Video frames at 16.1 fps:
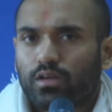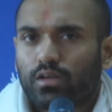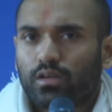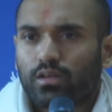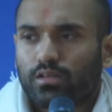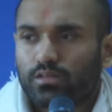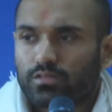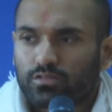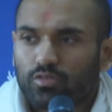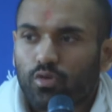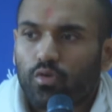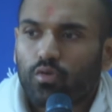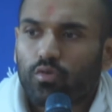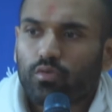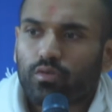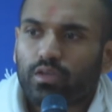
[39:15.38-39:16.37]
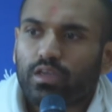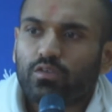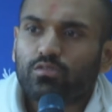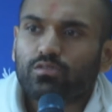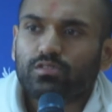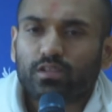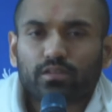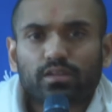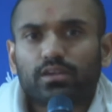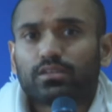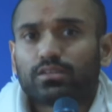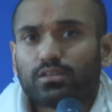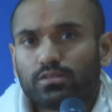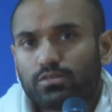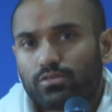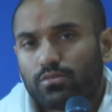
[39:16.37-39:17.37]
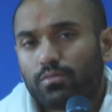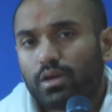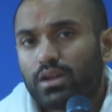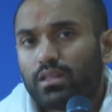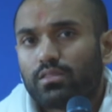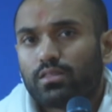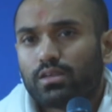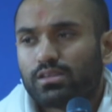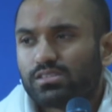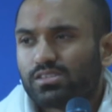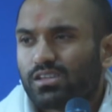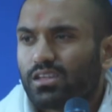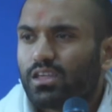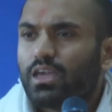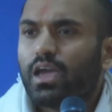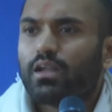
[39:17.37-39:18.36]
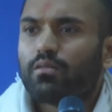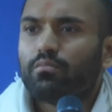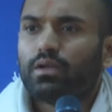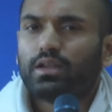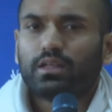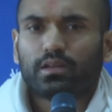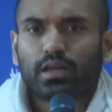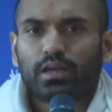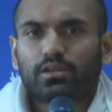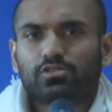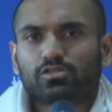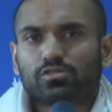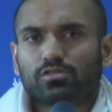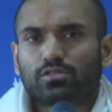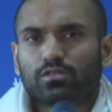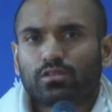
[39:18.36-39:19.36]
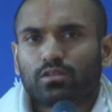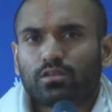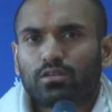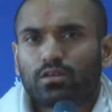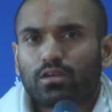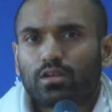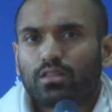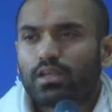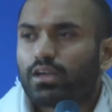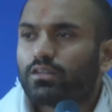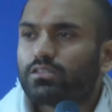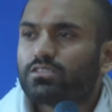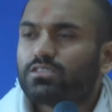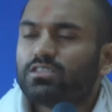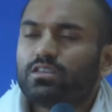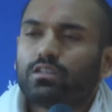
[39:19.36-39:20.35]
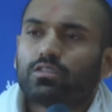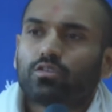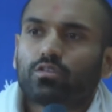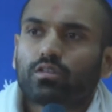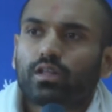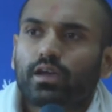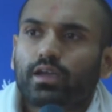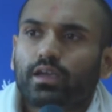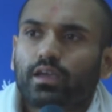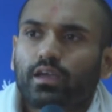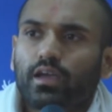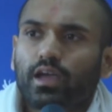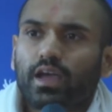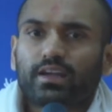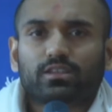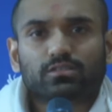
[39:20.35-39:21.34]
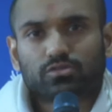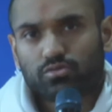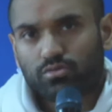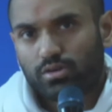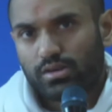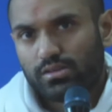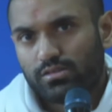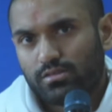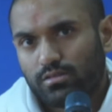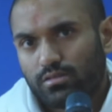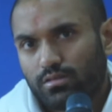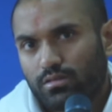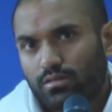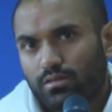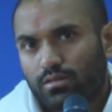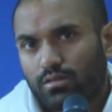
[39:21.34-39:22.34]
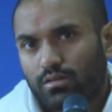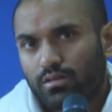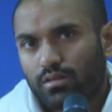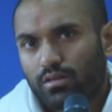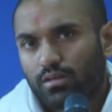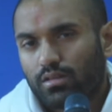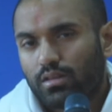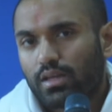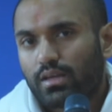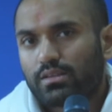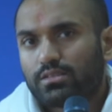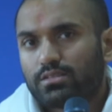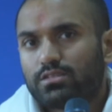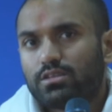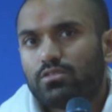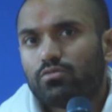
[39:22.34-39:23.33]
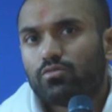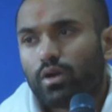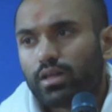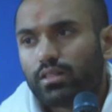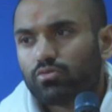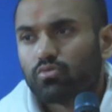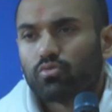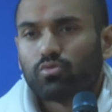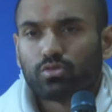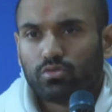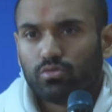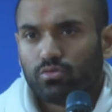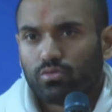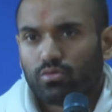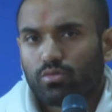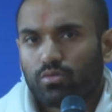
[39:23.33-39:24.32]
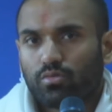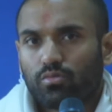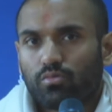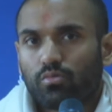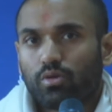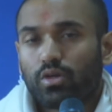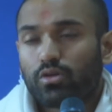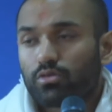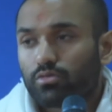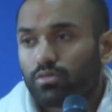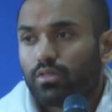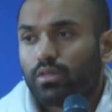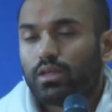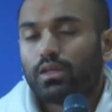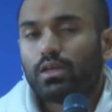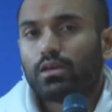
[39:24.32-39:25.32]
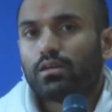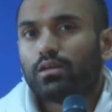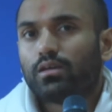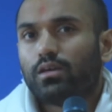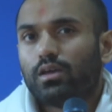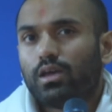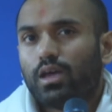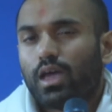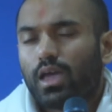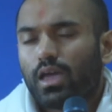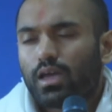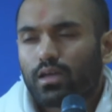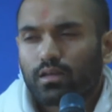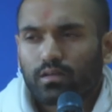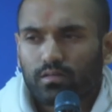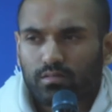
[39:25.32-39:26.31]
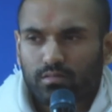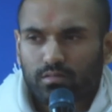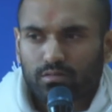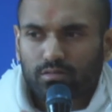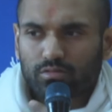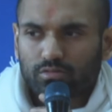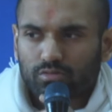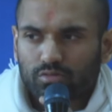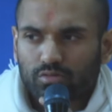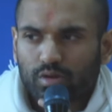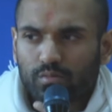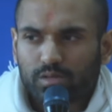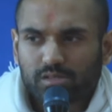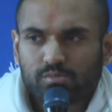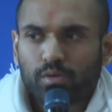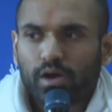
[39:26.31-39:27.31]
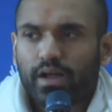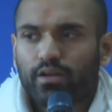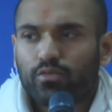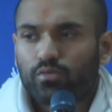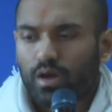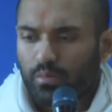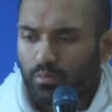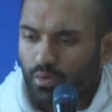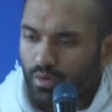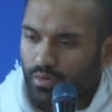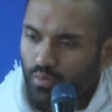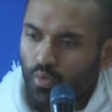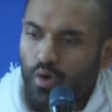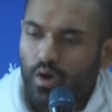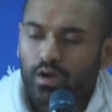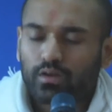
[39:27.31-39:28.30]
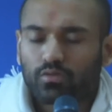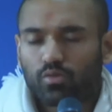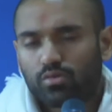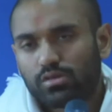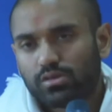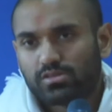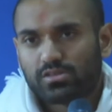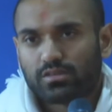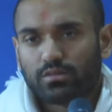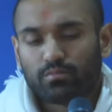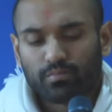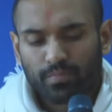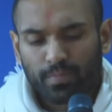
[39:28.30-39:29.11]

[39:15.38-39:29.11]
And so he was addicted to many things. He had many natures. They could see. They're like x-rays. They can see right through you what you're thinking. And Swami spotted Ramo and walked towards him